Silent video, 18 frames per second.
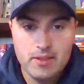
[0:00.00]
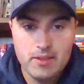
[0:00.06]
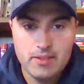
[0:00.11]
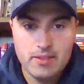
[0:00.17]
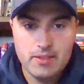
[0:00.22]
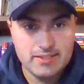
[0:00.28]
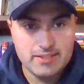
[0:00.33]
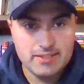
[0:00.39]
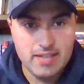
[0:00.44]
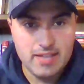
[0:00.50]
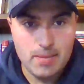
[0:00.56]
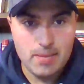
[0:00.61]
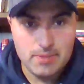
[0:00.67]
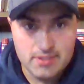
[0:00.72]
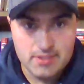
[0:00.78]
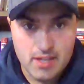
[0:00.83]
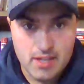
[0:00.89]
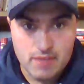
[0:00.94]
the
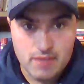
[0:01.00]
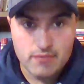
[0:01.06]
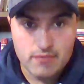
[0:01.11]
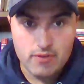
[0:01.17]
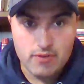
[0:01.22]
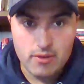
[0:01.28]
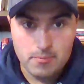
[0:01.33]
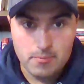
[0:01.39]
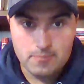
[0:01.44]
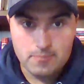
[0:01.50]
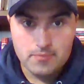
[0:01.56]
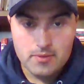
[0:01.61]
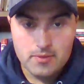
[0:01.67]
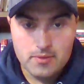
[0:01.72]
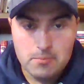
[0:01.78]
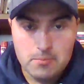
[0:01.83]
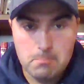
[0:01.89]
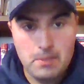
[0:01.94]
assignment done from
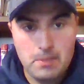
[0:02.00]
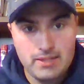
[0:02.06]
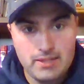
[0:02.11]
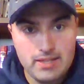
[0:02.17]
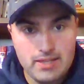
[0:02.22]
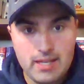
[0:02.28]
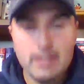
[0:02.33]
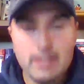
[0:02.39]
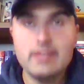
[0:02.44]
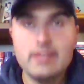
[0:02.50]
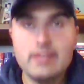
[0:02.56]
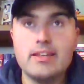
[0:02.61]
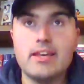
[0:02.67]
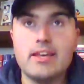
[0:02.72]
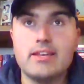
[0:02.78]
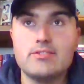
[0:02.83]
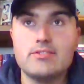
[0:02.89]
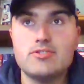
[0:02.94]
Monday
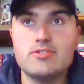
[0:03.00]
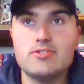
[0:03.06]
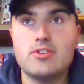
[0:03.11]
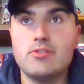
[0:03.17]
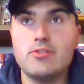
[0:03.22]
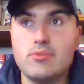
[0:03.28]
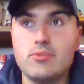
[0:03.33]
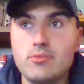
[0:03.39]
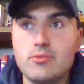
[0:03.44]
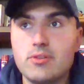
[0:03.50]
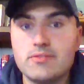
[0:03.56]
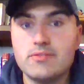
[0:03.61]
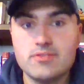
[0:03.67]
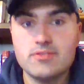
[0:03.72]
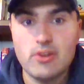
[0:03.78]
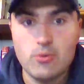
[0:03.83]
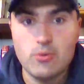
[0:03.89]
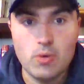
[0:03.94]
and you have
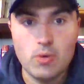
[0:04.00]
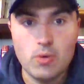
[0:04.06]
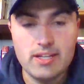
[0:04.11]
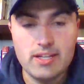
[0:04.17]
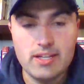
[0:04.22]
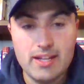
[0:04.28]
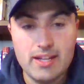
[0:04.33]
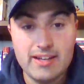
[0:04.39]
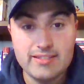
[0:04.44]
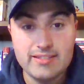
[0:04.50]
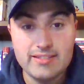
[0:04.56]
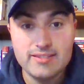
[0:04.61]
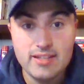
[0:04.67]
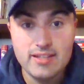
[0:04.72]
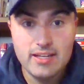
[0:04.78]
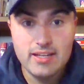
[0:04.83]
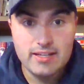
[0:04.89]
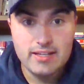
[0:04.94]
started working on
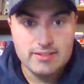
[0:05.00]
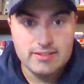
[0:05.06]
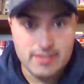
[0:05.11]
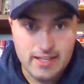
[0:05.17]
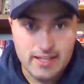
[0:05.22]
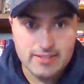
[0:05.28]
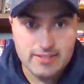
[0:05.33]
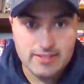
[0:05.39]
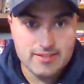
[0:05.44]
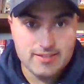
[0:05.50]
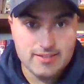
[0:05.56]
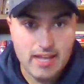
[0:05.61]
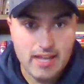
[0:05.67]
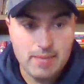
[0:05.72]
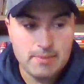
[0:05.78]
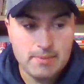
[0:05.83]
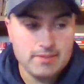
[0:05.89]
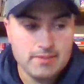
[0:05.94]
today's
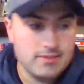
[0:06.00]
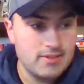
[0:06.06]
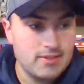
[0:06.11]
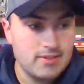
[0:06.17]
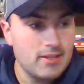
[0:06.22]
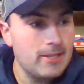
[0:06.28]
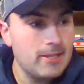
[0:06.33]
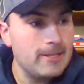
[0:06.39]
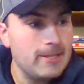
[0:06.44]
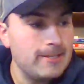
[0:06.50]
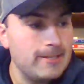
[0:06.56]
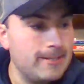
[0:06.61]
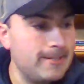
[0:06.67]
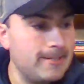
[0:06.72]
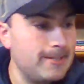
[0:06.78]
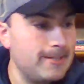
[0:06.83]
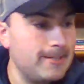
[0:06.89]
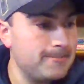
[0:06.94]
assignment.
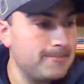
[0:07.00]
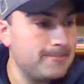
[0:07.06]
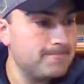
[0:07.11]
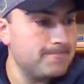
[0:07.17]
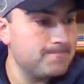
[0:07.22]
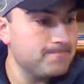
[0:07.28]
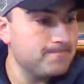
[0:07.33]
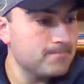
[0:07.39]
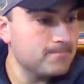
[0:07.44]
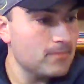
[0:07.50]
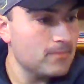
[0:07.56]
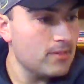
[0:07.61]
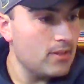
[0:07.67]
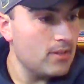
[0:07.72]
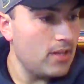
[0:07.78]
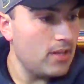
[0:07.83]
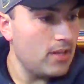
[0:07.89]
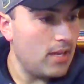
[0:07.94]
I'm
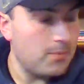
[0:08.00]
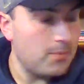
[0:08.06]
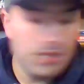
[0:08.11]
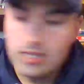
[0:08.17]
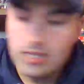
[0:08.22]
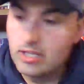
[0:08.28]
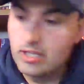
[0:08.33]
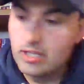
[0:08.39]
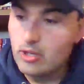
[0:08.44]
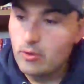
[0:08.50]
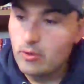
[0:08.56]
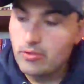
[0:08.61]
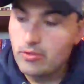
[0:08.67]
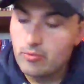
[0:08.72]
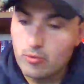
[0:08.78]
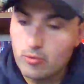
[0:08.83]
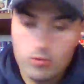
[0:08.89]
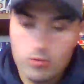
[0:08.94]
going to go
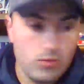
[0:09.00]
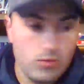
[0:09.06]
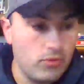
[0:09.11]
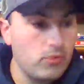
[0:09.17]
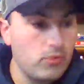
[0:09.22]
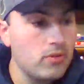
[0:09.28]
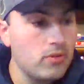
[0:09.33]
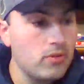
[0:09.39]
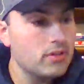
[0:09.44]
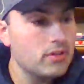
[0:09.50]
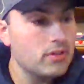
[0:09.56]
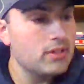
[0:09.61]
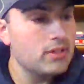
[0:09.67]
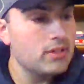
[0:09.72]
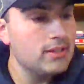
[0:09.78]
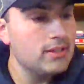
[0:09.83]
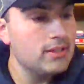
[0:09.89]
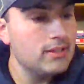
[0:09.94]
through
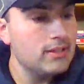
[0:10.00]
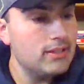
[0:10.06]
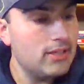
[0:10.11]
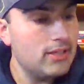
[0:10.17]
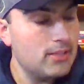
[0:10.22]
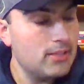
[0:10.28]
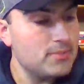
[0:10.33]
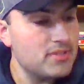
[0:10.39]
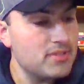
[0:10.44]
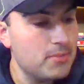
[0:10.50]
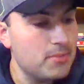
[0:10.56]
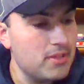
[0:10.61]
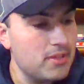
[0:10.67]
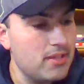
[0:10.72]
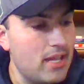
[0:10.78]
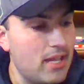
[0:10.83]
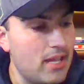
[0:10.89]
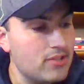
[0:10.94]
some of the
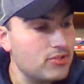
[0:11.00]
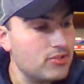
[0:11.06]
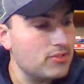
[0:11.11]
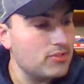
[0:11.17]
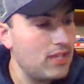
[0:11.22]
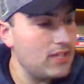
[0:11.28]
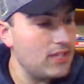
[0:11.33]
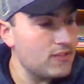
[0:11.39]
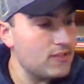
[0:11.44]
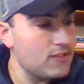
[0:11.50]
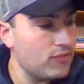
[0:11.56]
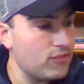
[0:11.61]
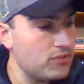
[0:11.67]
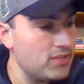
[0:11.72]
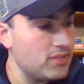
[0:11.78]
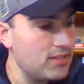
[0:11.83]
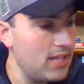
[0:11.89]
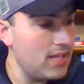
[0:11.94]
national days for
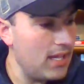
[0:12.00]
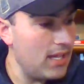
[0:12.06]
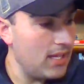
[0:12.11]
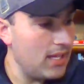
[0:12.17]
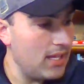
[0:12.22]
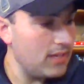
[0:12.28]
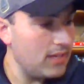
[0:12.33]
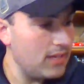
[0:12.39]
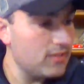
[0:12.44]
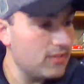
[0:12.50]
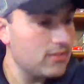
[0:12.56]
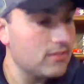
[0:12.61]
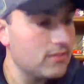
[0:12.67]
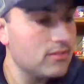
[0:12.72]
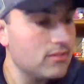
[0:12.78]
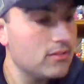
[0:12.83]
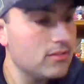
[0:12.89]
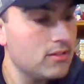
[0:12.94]
today,
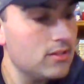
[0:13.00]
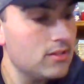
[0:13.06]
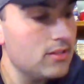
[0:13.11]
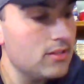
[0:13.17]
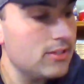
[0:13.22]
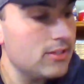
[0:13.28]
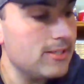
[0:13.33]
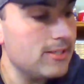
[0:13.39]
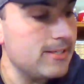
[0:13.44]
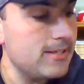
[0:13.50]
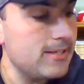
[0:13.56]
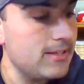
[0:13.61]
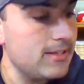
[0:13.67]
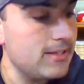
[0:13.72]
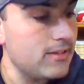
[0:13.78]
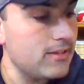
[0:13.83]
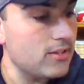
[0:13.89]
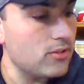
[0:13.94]
the